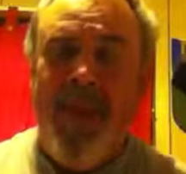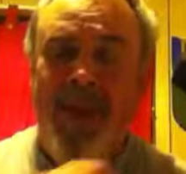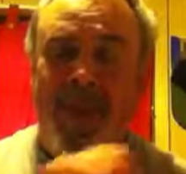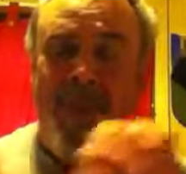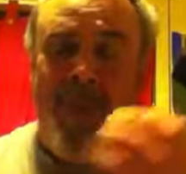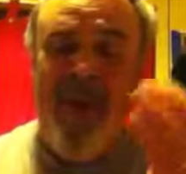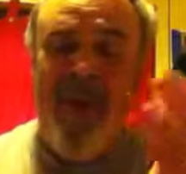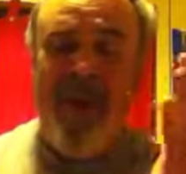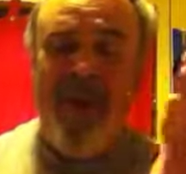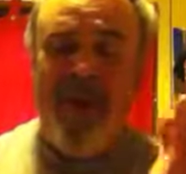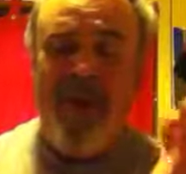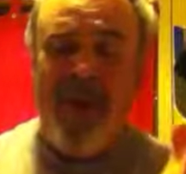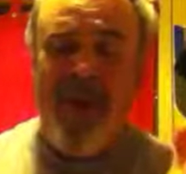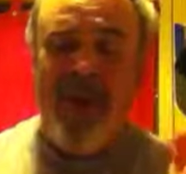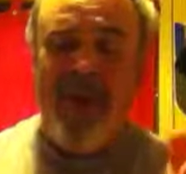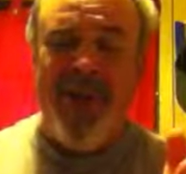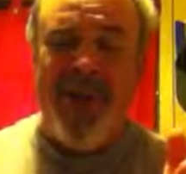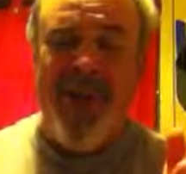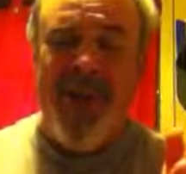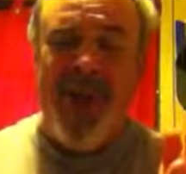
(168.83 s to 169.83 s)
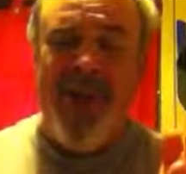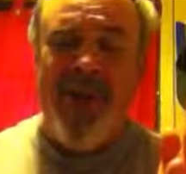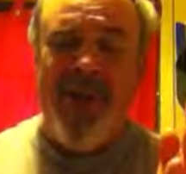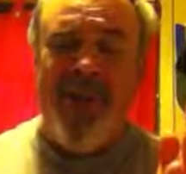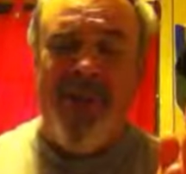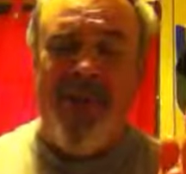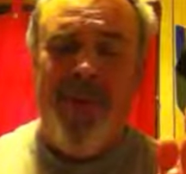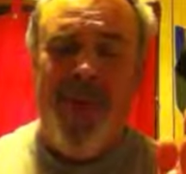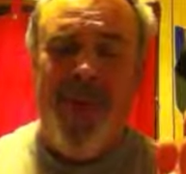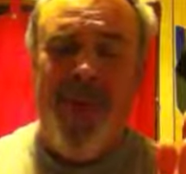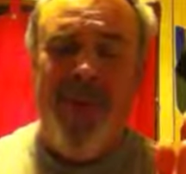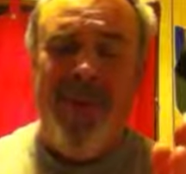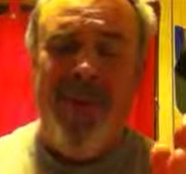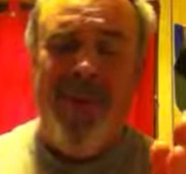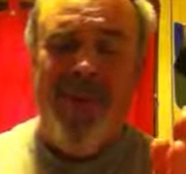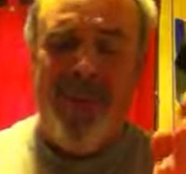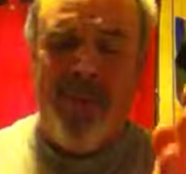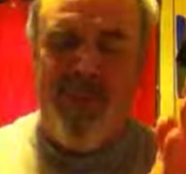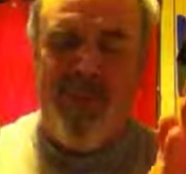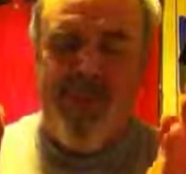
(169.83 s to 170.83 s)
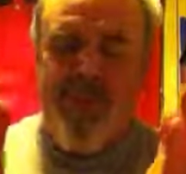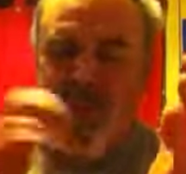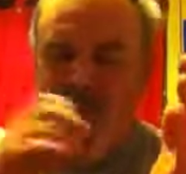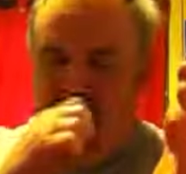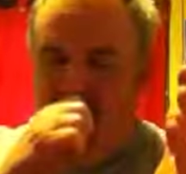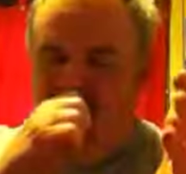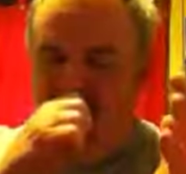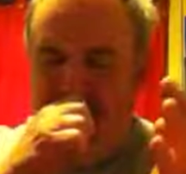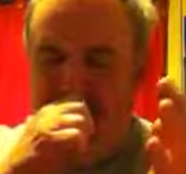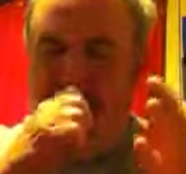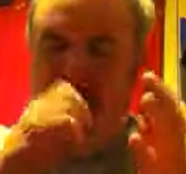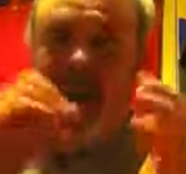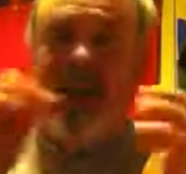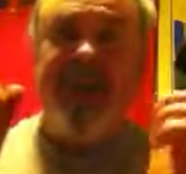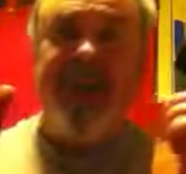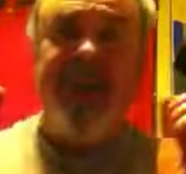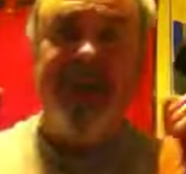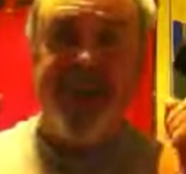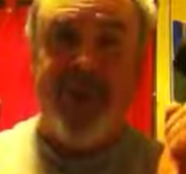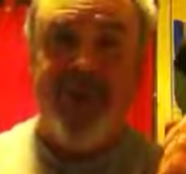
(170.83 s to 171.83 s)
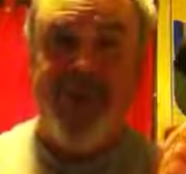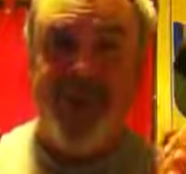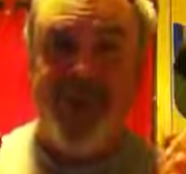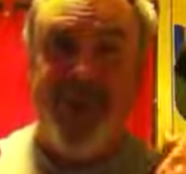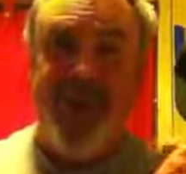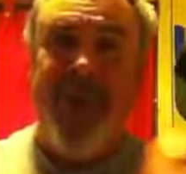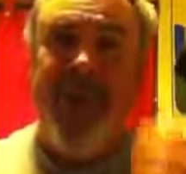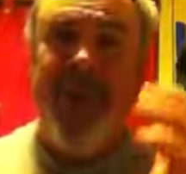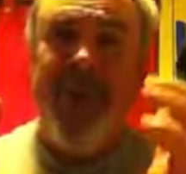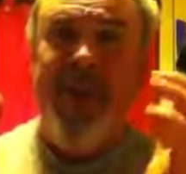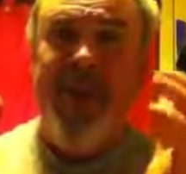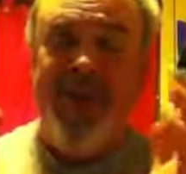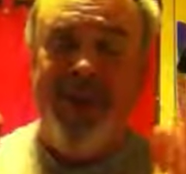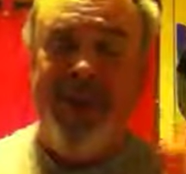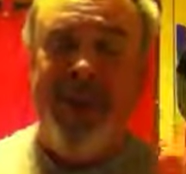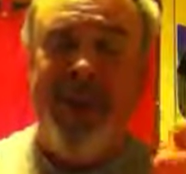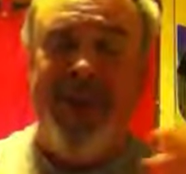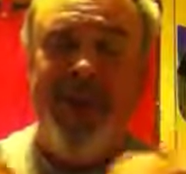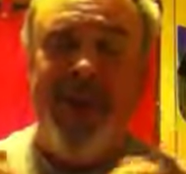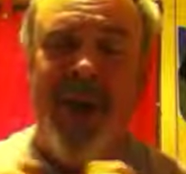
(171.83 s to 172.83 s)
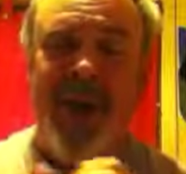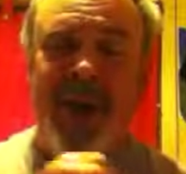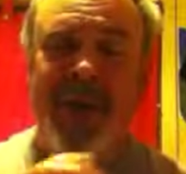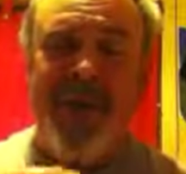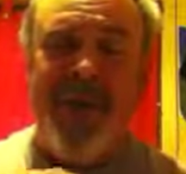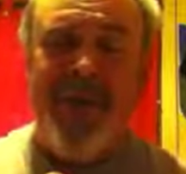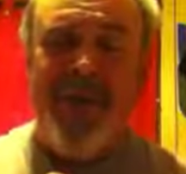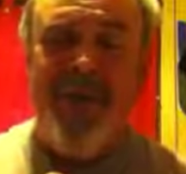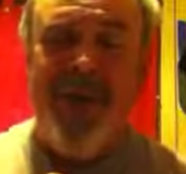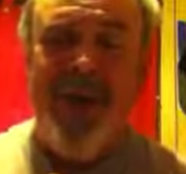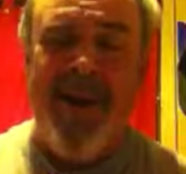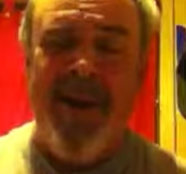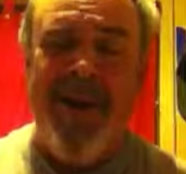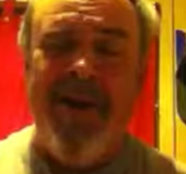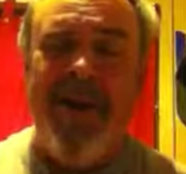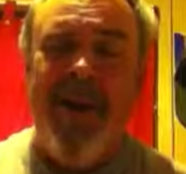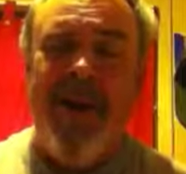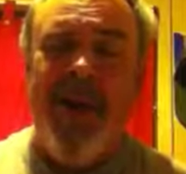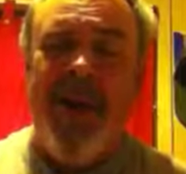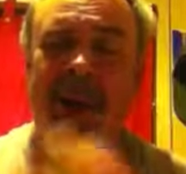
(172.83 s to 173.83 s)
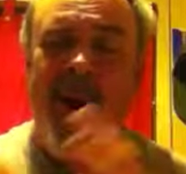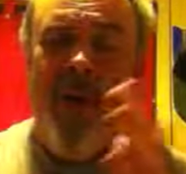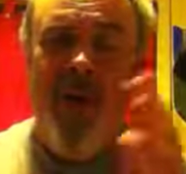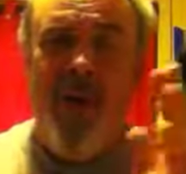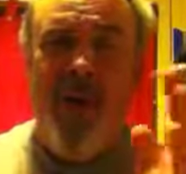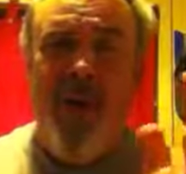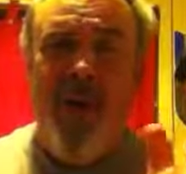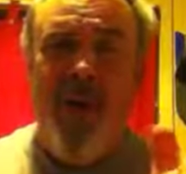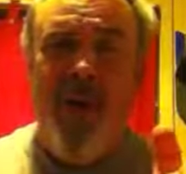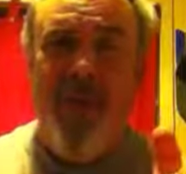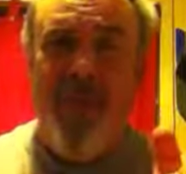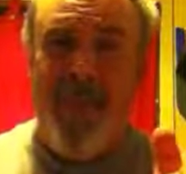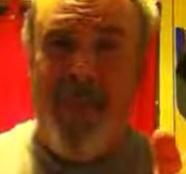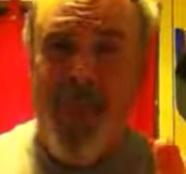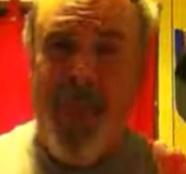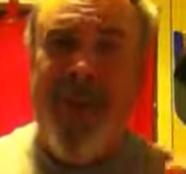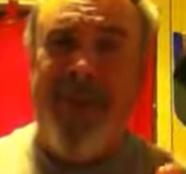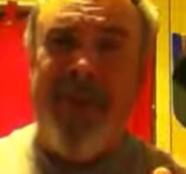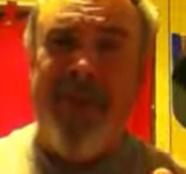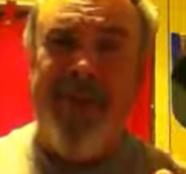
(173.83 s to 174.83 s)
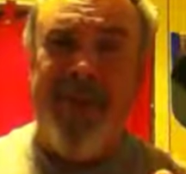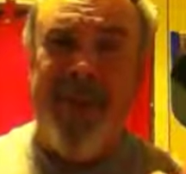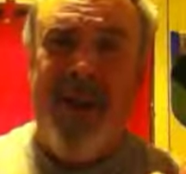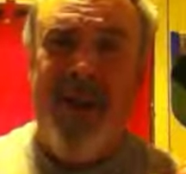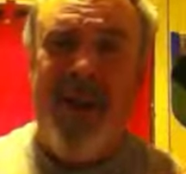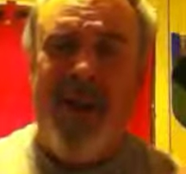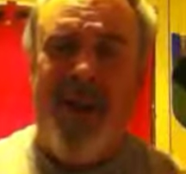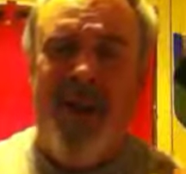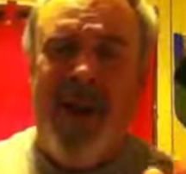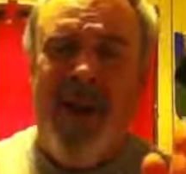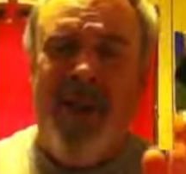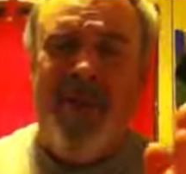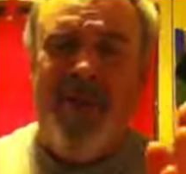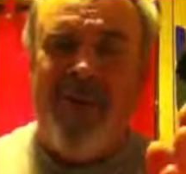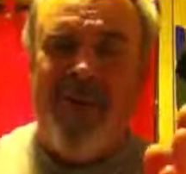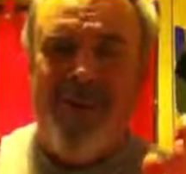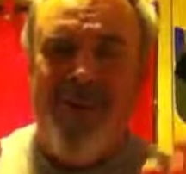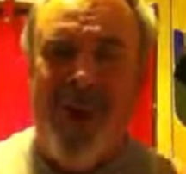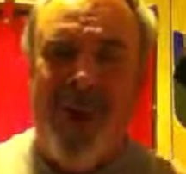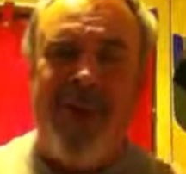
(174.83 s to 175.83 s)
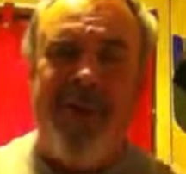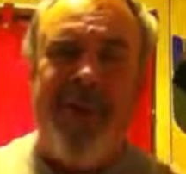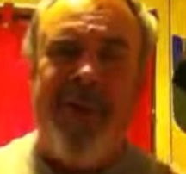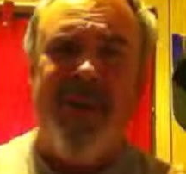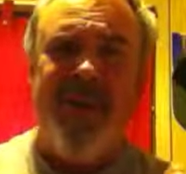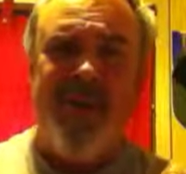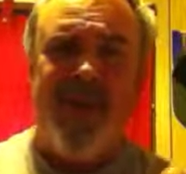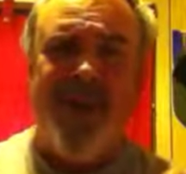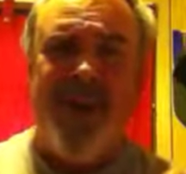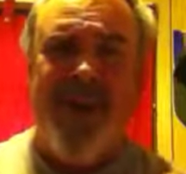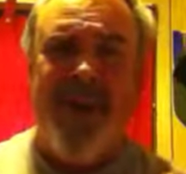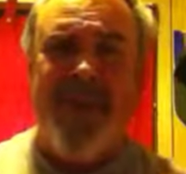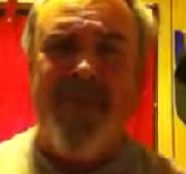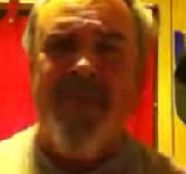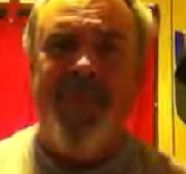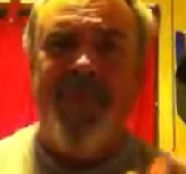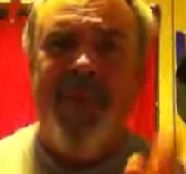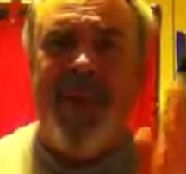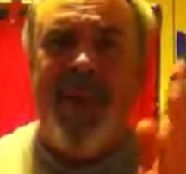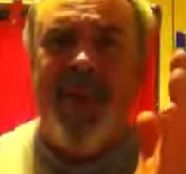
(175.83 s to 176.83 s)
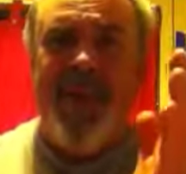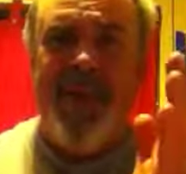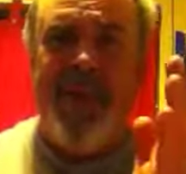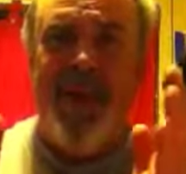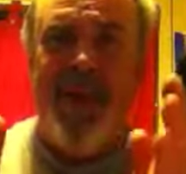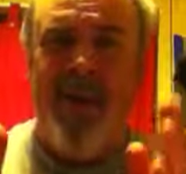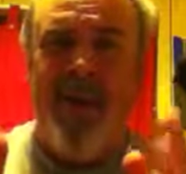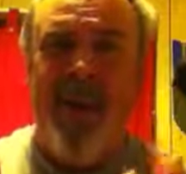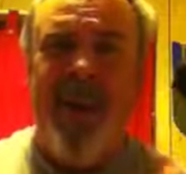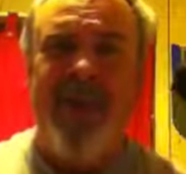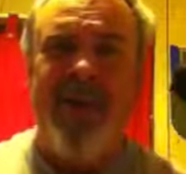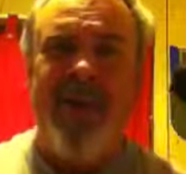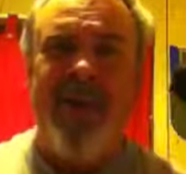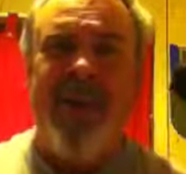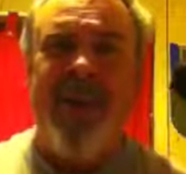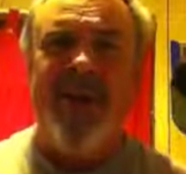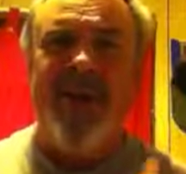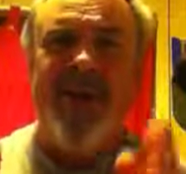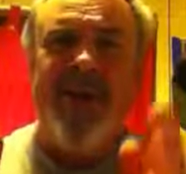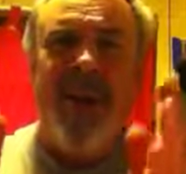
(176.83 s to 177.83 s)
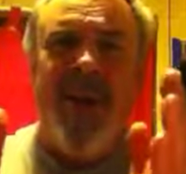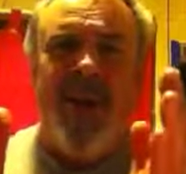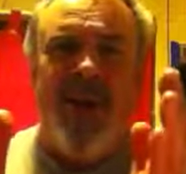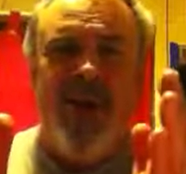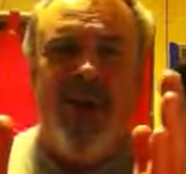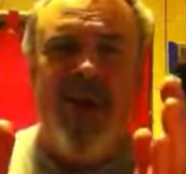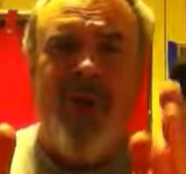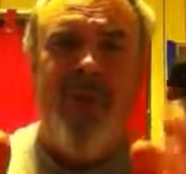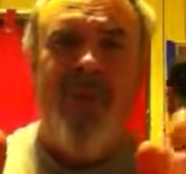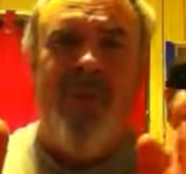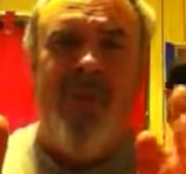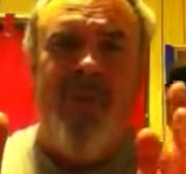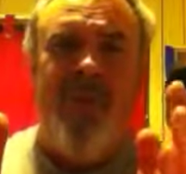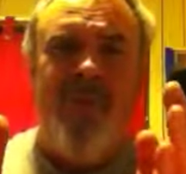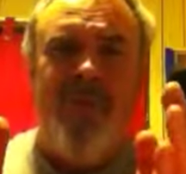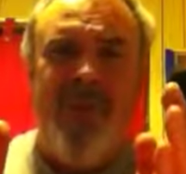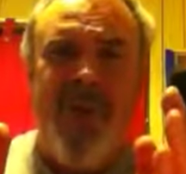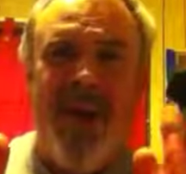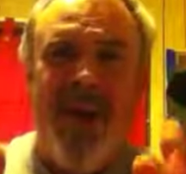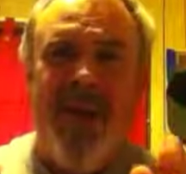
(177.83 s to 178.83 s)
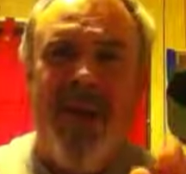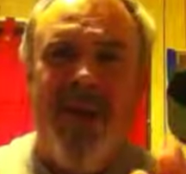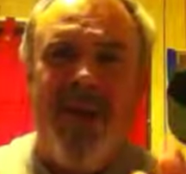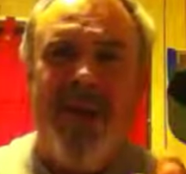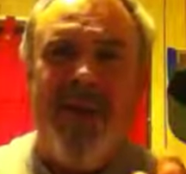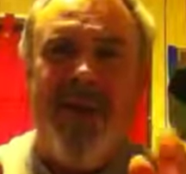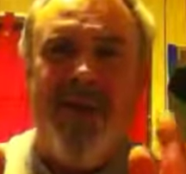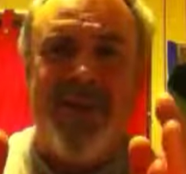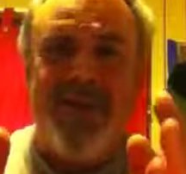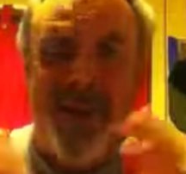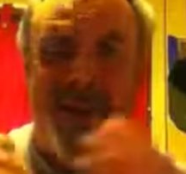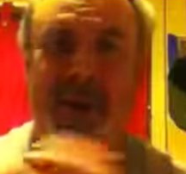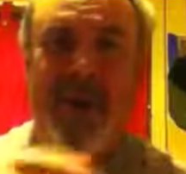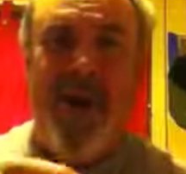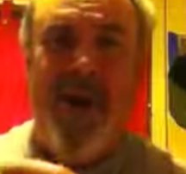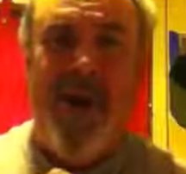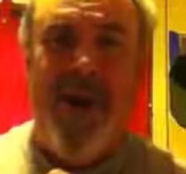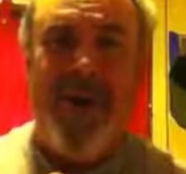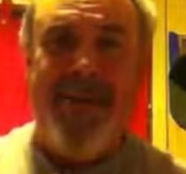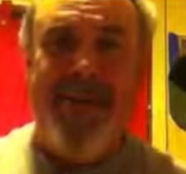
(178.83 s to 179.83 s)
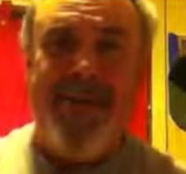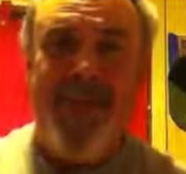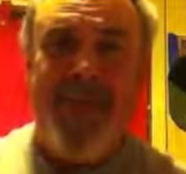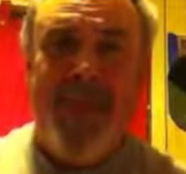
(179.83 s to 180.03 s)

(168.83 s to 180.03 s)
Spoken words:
And we have to trust God to the place, trust God to the place where we're obedient to Him. We have a trust in God that leads us to obedience to God.